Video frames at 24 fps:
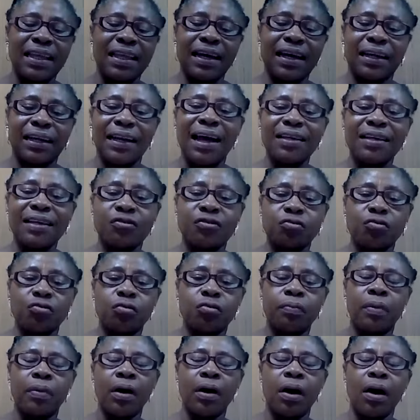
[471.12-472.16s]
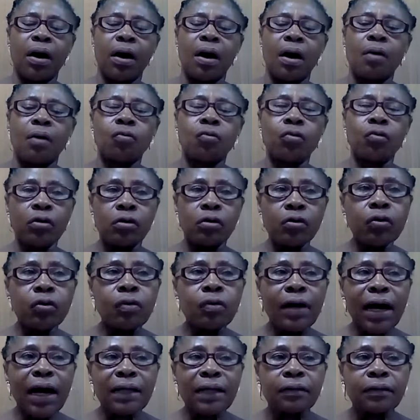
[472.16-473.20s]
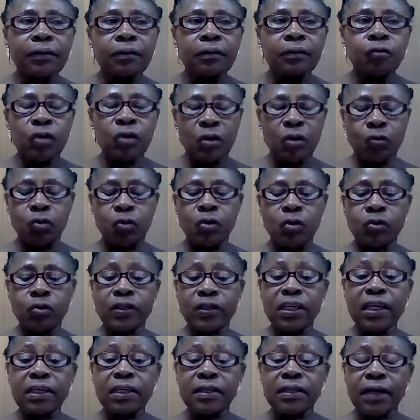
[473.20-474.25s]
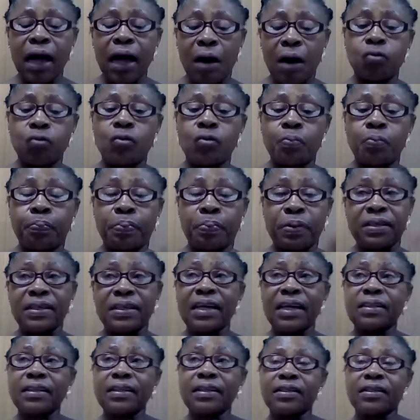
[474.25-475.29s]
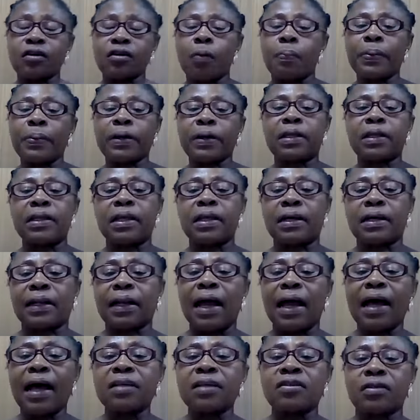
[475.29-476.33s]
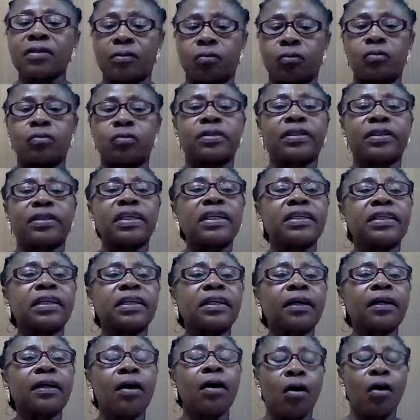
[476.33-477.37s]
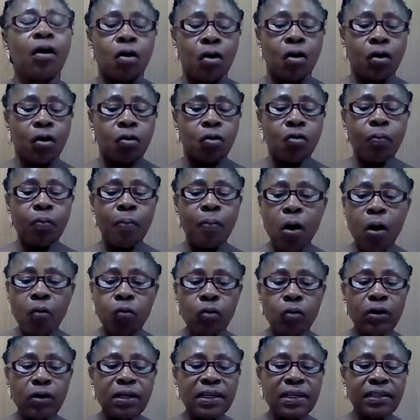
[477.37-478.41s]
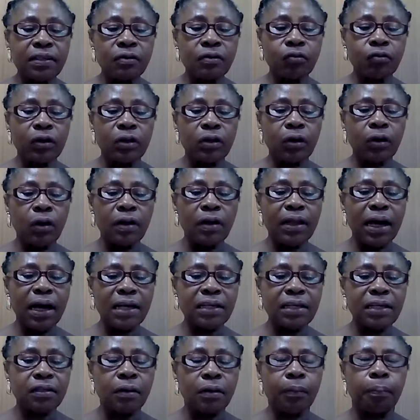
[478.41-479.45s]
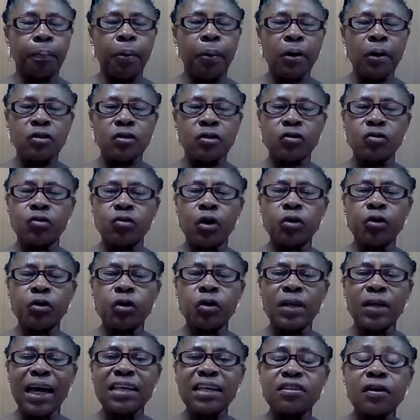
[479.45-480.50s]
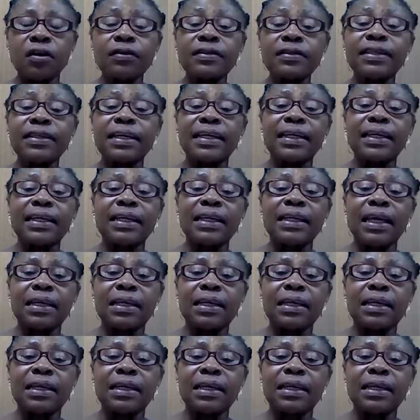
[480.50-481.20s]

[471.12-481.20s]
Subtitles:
the classroom, we will teach, I will present the topic in the class, teaching. Ubong will listen with others, but you don't know that he's not taking in